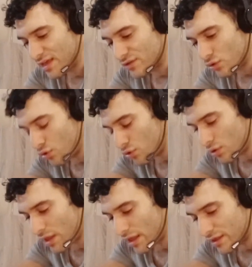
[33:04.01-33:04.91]
So you
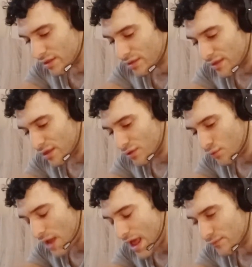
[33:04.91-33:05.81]
could you
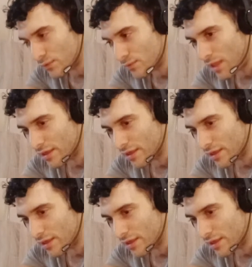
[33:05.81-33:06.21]
don't have to